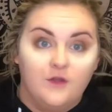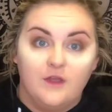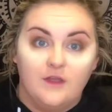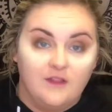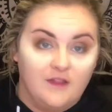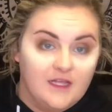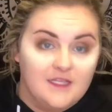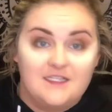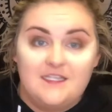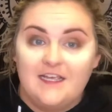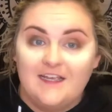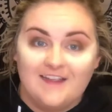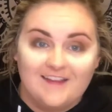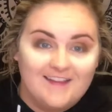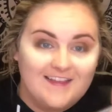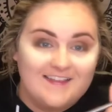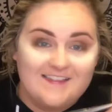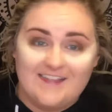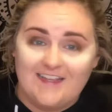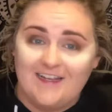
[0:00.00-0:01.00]
Unless
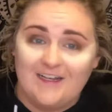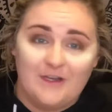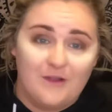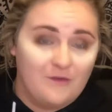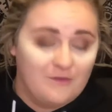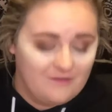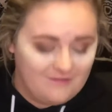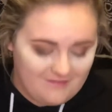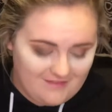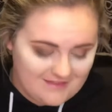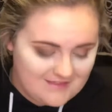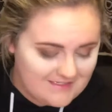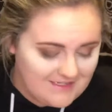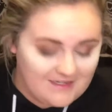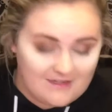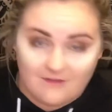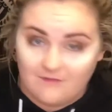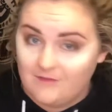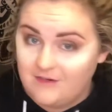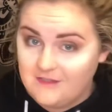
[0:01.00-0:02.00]

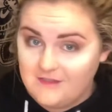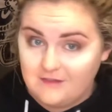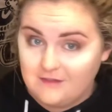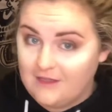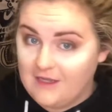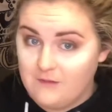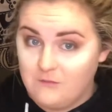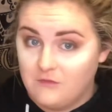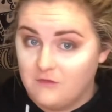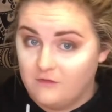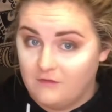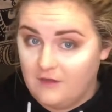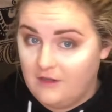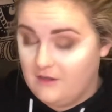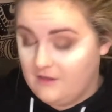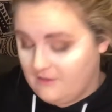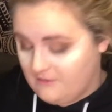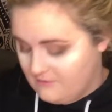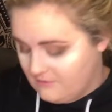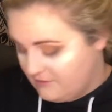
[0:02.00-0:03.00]
I can read the label,
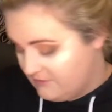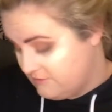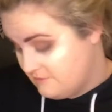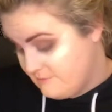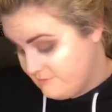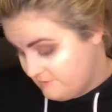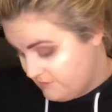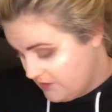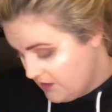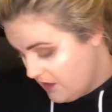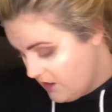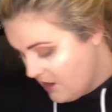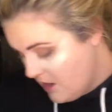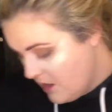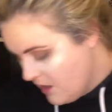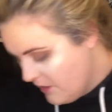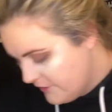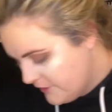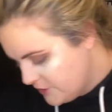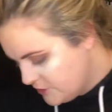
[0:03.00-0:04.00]

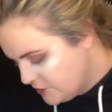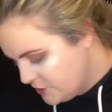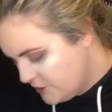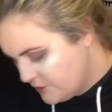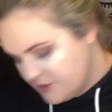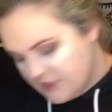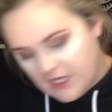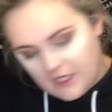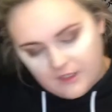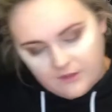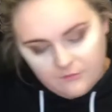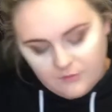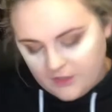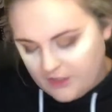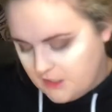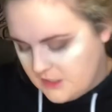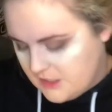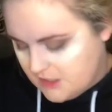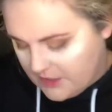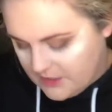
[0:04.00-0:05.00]
there's no telling
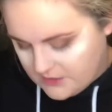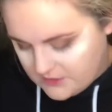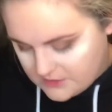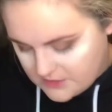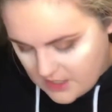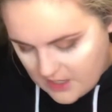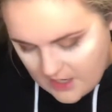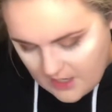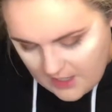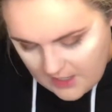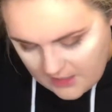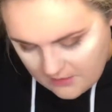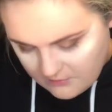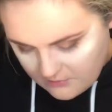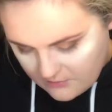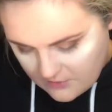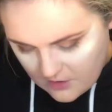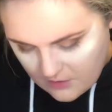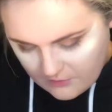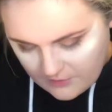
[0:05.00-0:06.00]
what it is. I
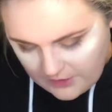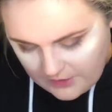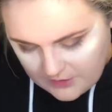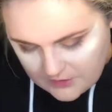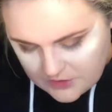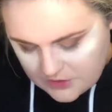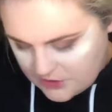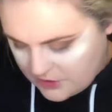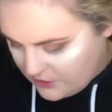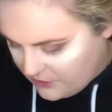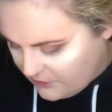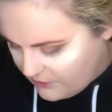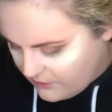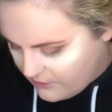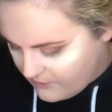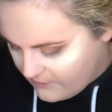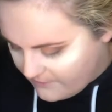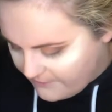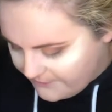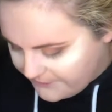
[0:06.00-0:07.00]
am going
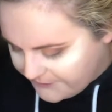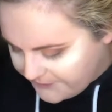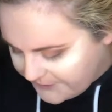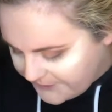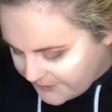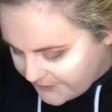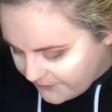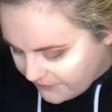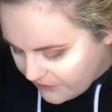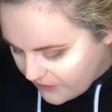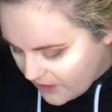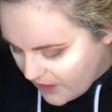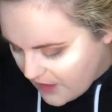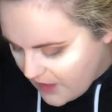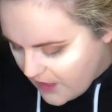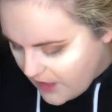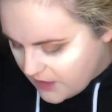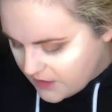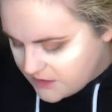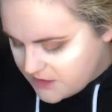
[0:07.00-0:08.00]
to
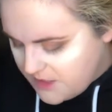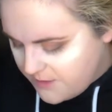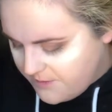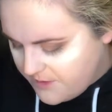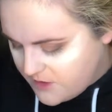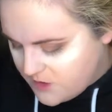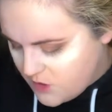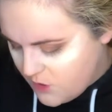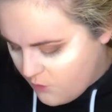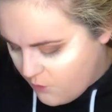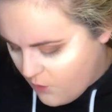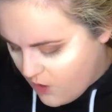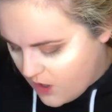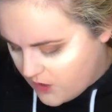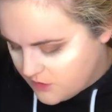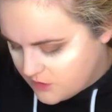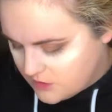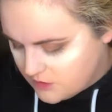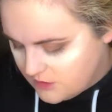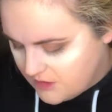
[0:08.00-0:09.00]
dip into
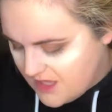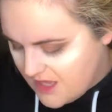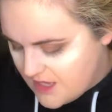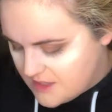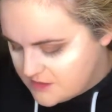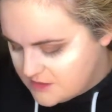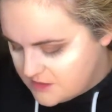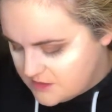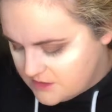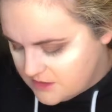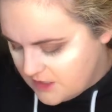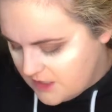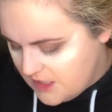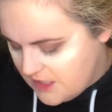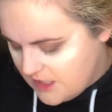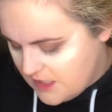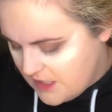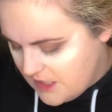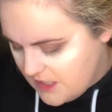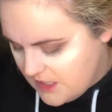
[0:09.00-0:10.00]
Wanderlust.
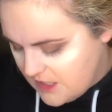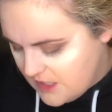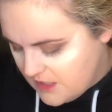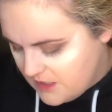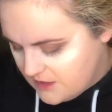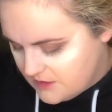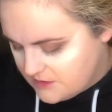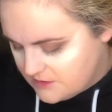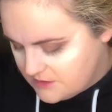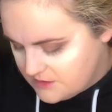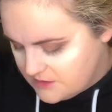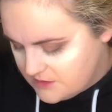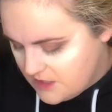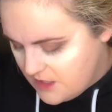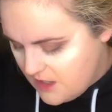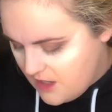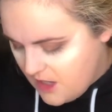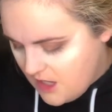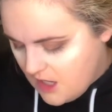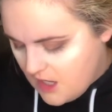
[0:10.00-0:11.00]
It is
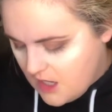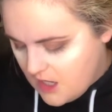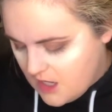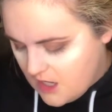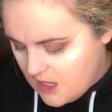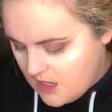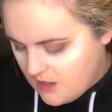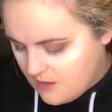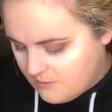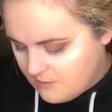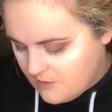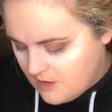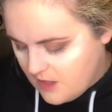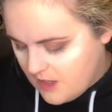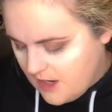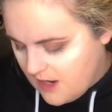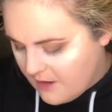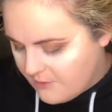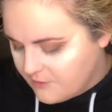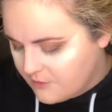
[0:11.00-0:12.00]

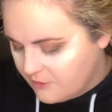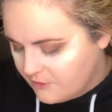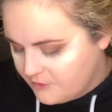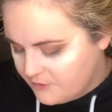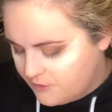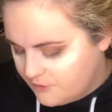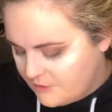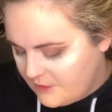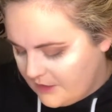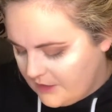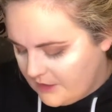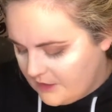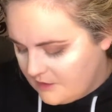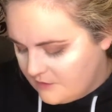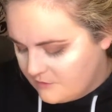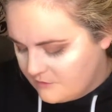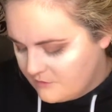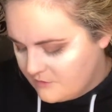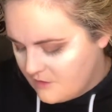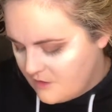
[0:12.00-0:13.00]
an emerald
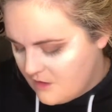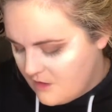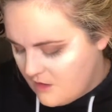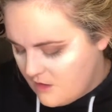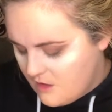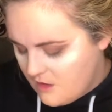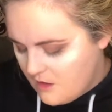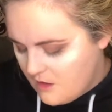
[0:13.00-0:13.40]
green,